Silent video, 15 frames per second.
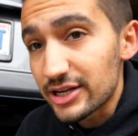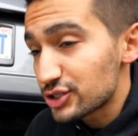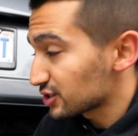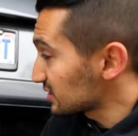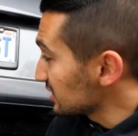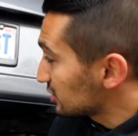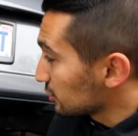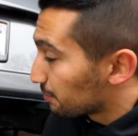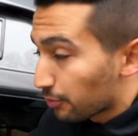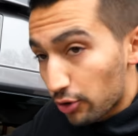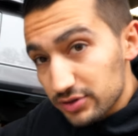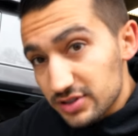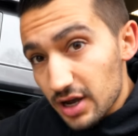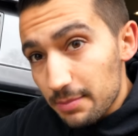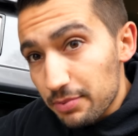I just need to
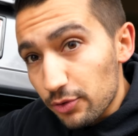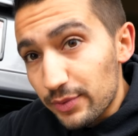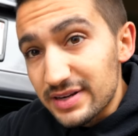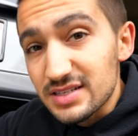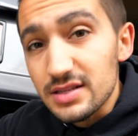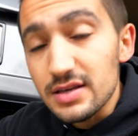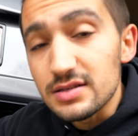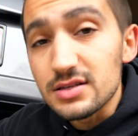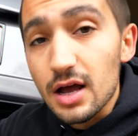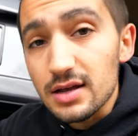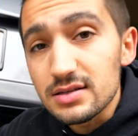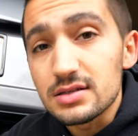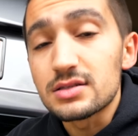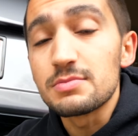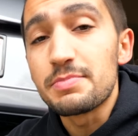bolt up the rest of the
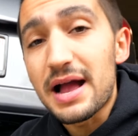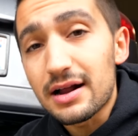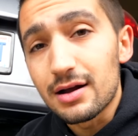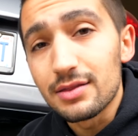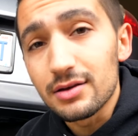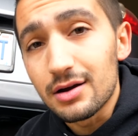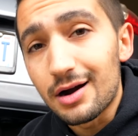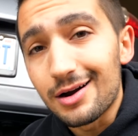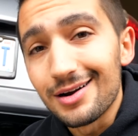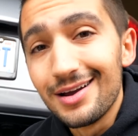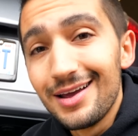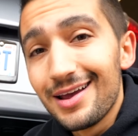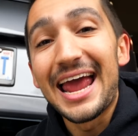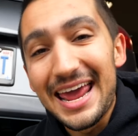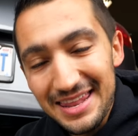exhaust system back on the car,
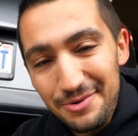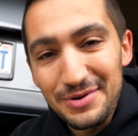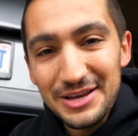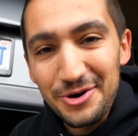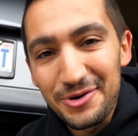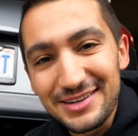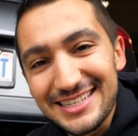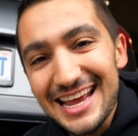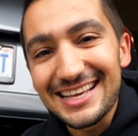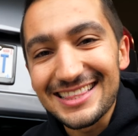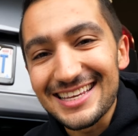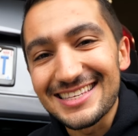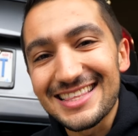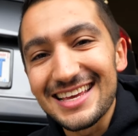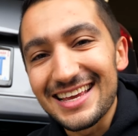and then we can go and take
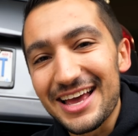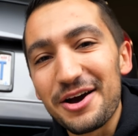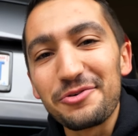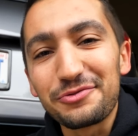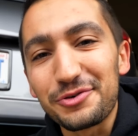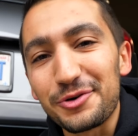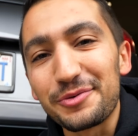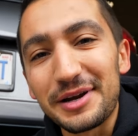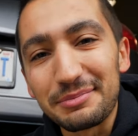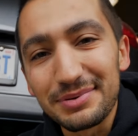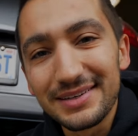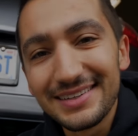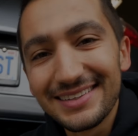this thing out for a rip.